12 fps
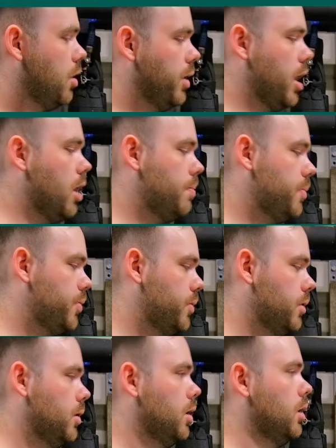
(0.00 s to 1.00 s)
up,
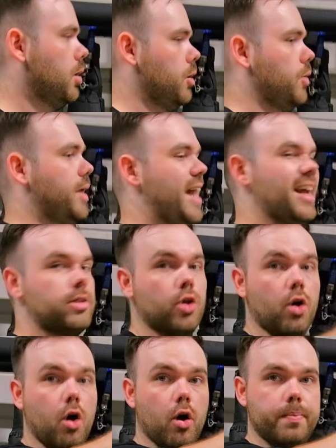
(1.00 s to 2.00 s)
you can add
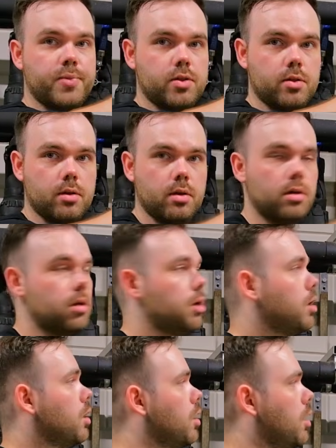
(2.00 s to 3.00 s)
your hops,
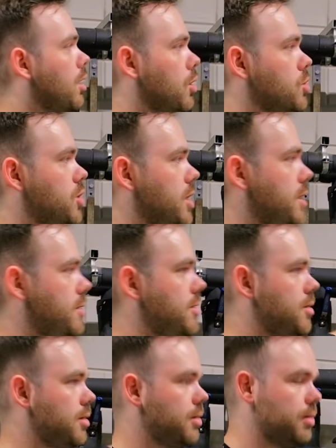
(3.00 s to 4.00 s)
close it,
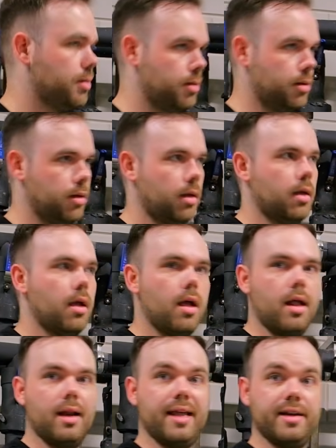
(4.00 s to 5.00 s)

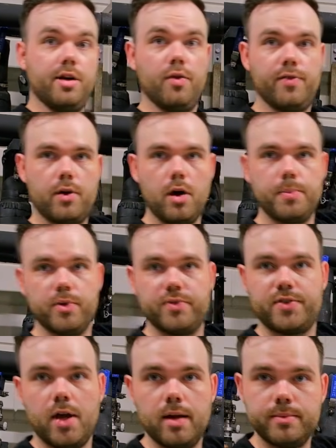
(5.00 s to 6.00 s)
let it off a couple of
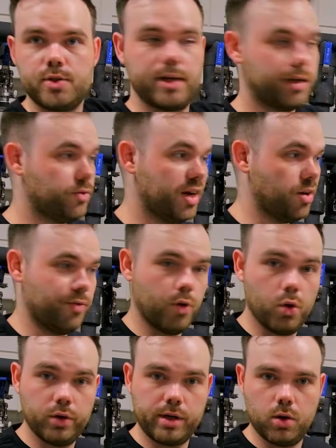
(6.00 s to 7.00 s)
times to get rid of all the